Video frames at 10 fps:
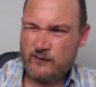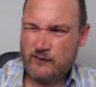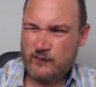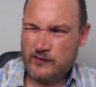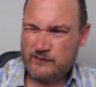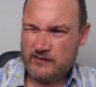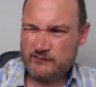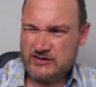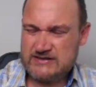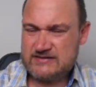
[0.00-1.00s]
45
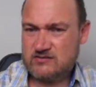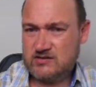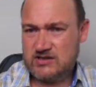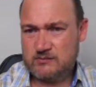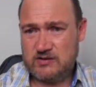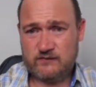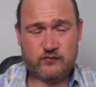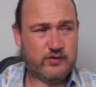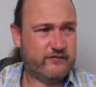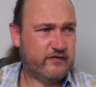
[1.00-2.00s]
minutes, starting in about
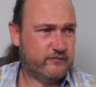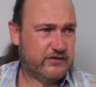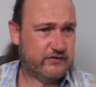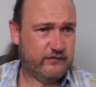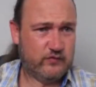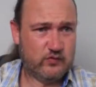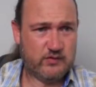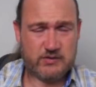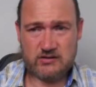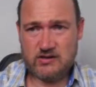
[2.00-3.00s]
45 minutes for
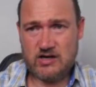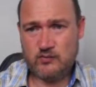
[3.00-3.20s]
about an hour.